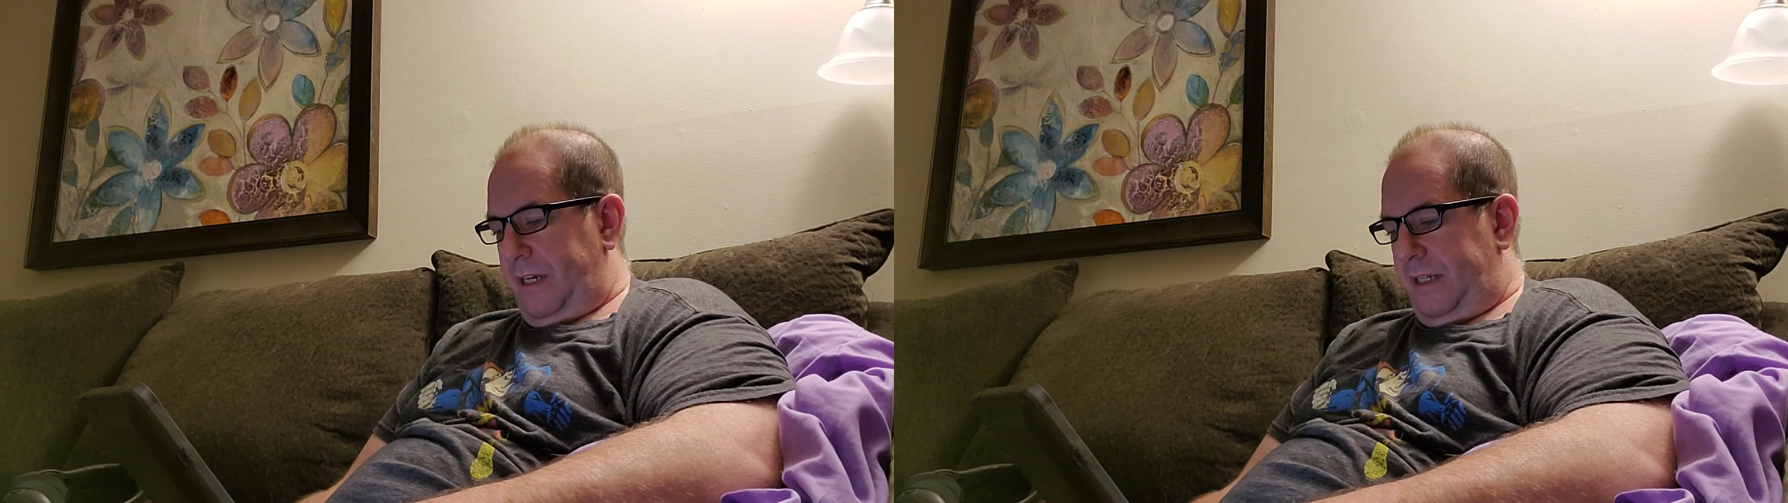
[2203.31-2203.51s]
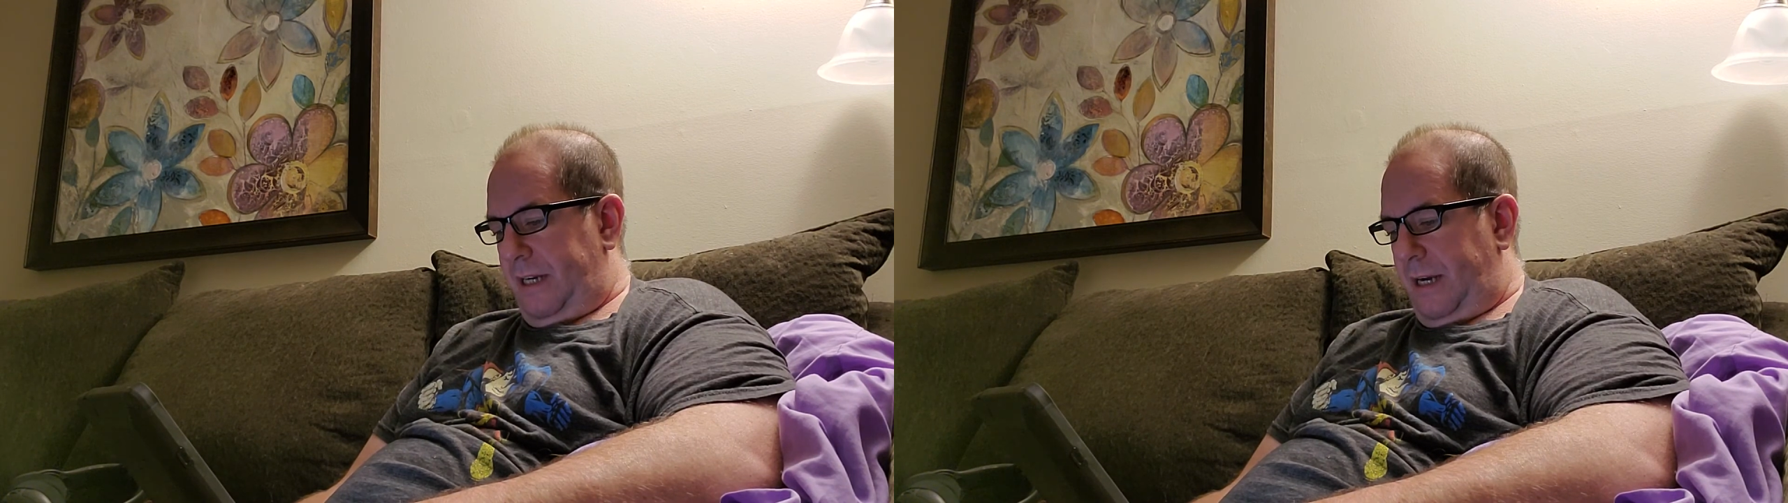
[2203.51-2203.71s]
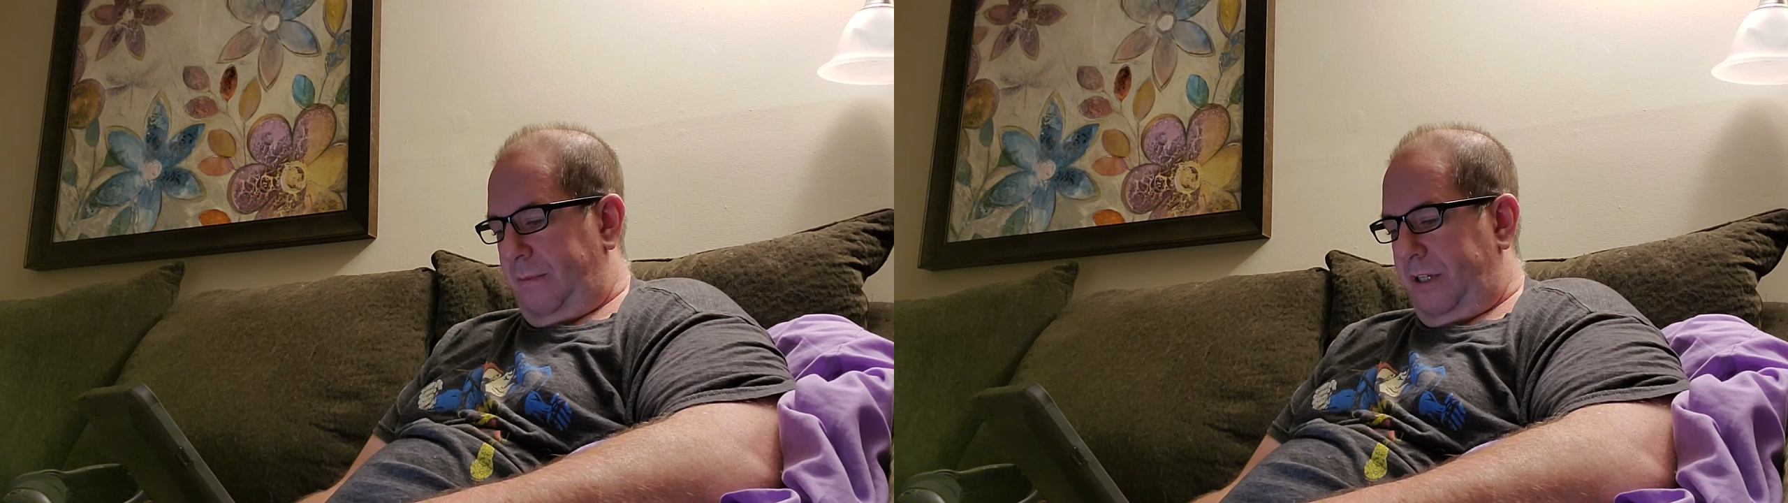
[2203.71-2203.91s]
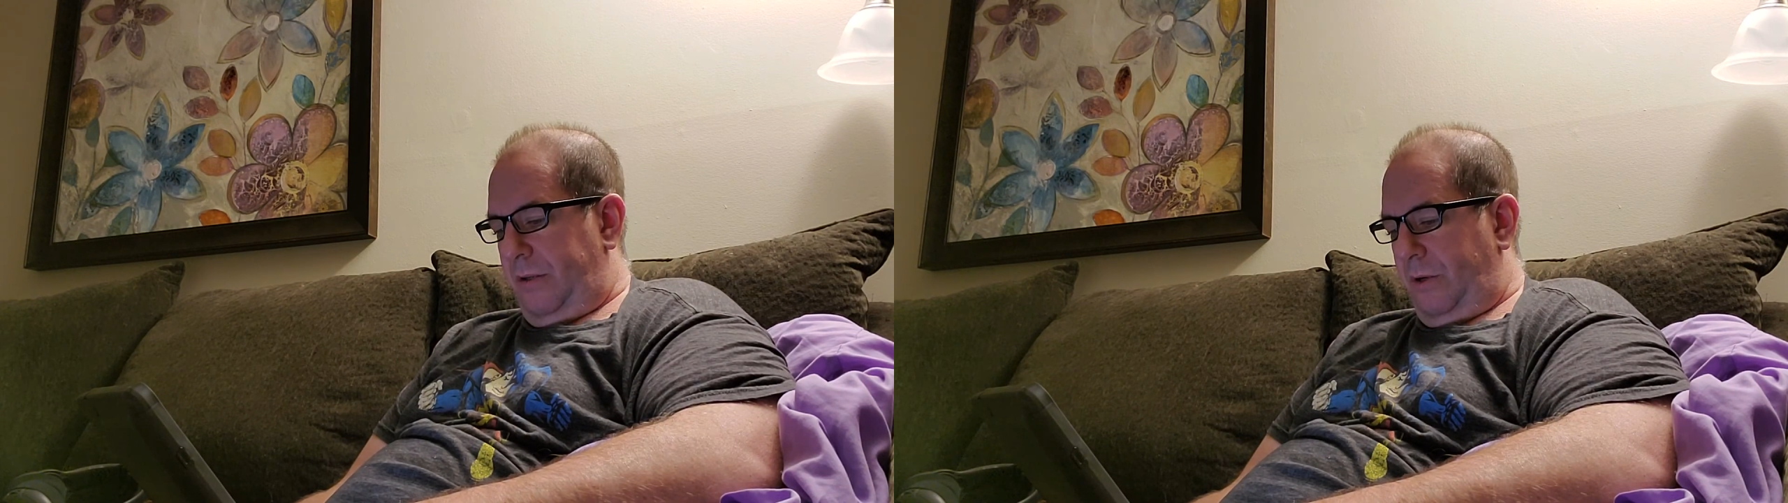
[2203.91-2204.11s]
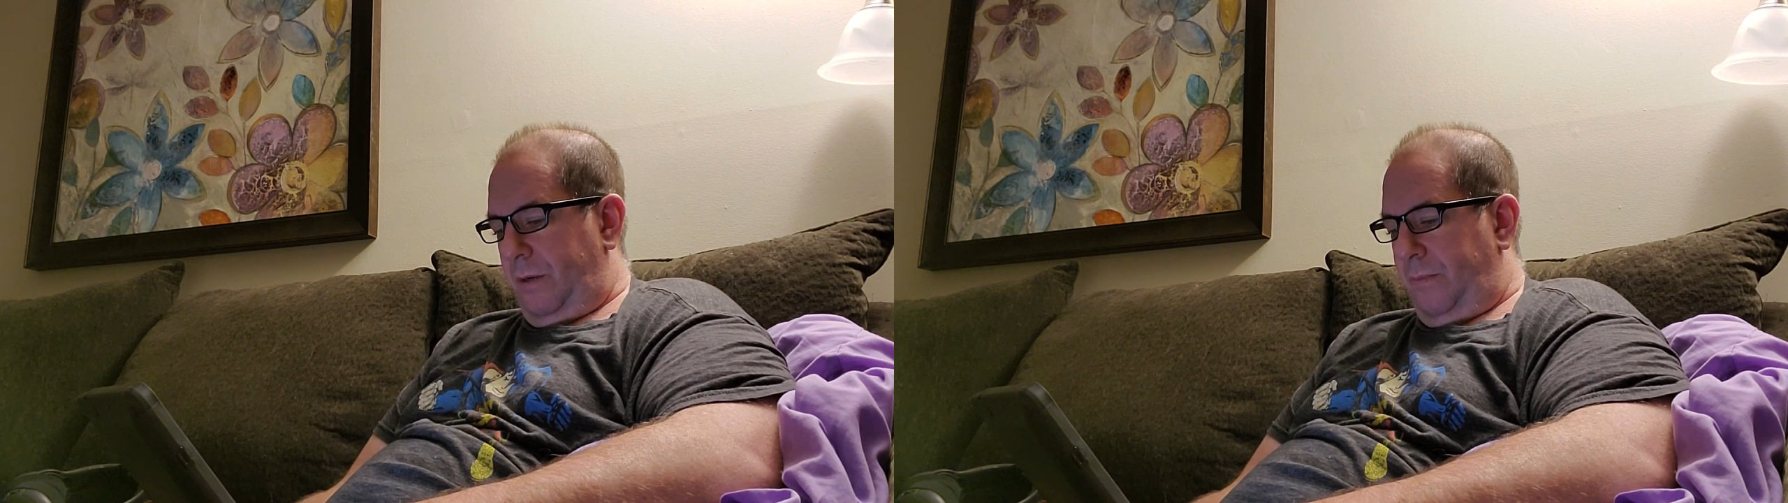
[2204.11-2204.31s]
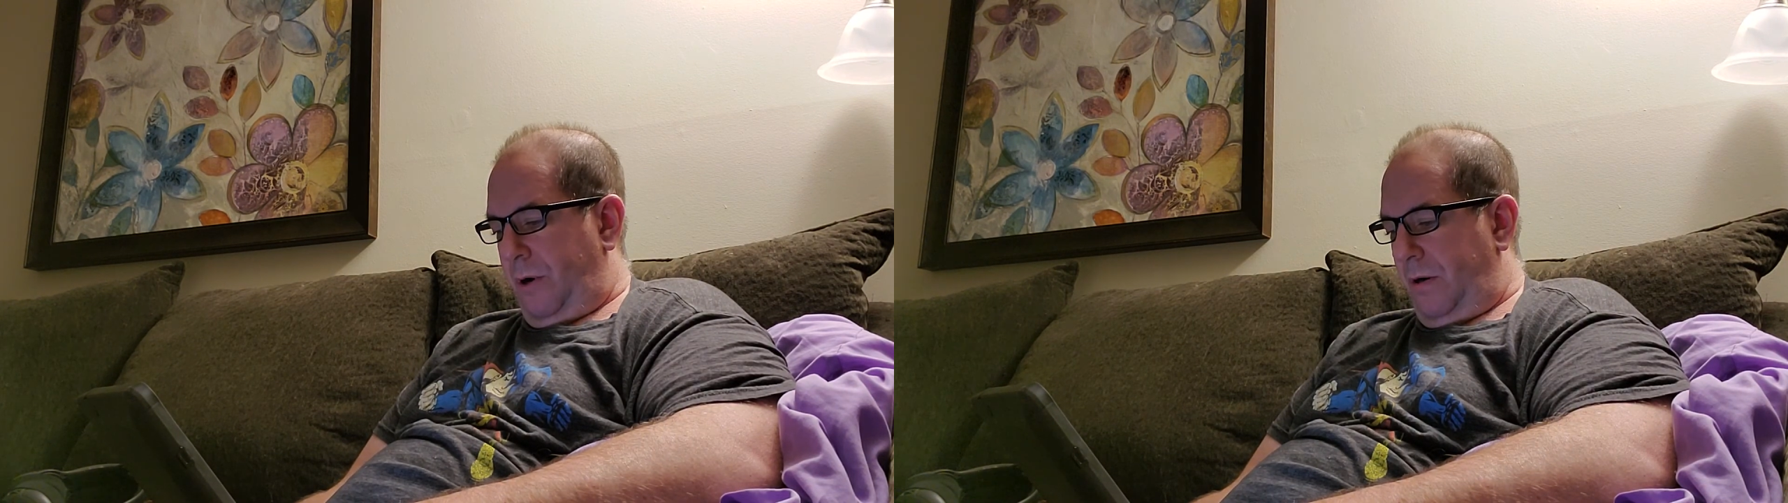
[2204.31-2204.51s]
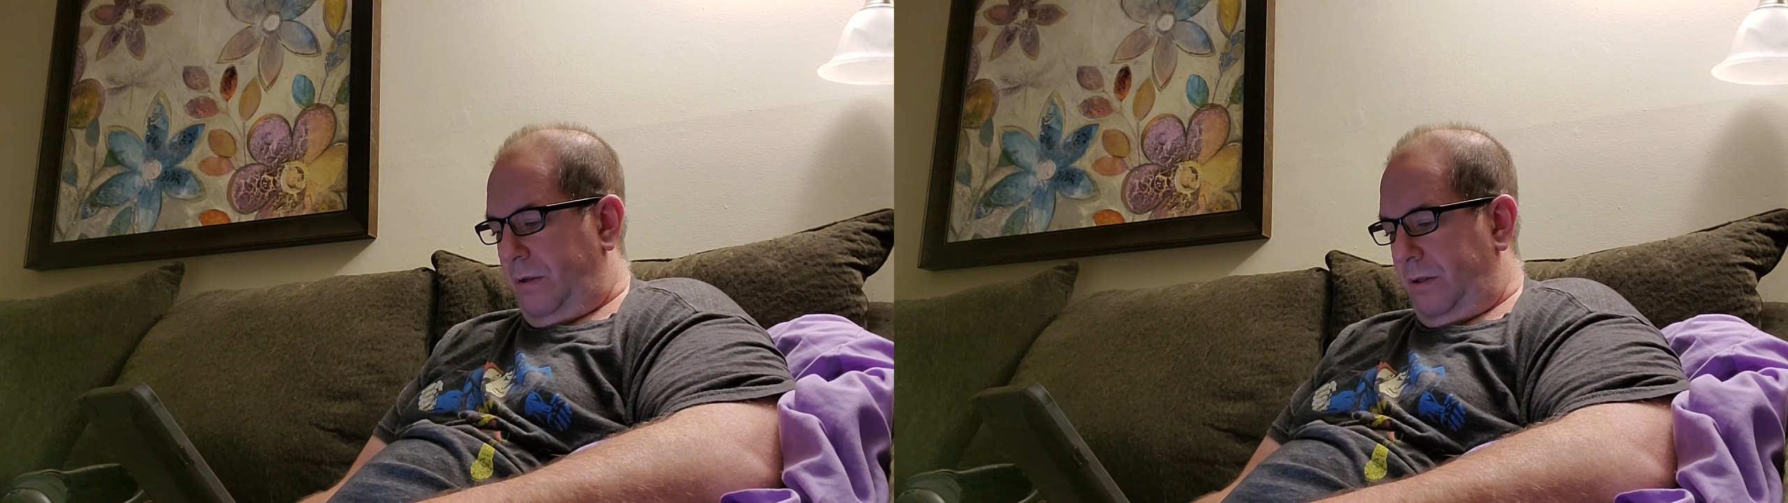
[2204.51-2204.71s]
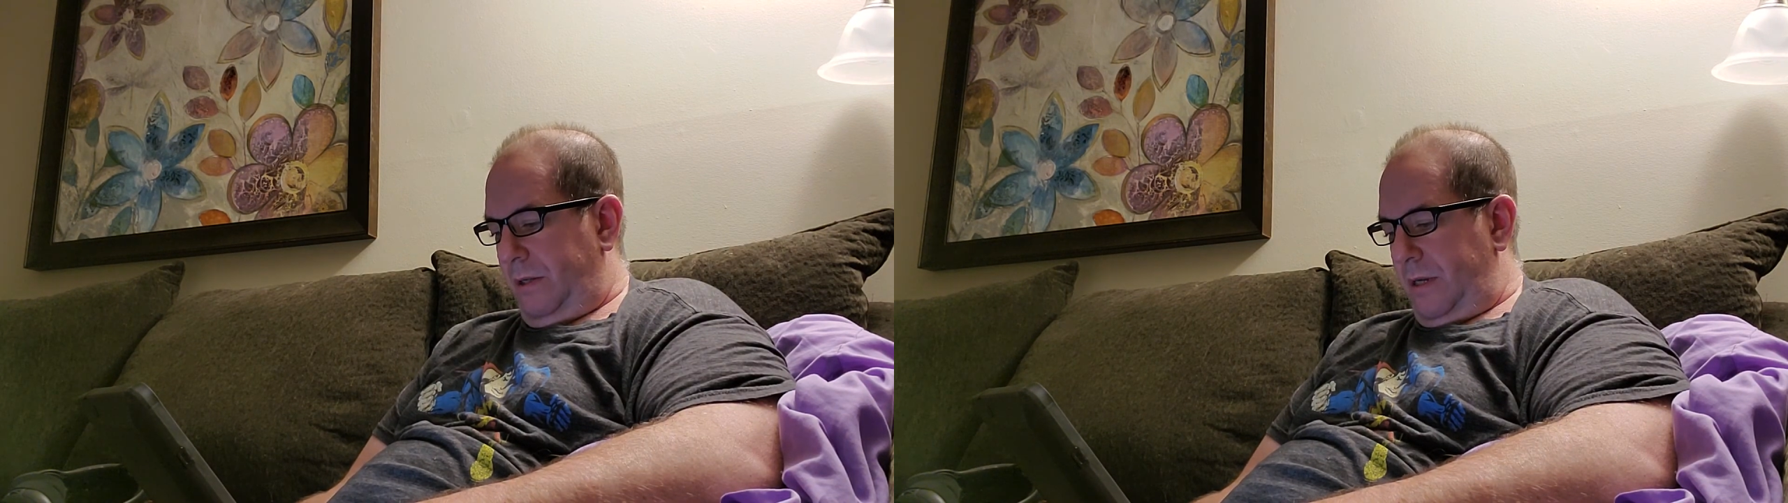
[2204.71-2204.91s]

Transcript: and Tom into our parlor.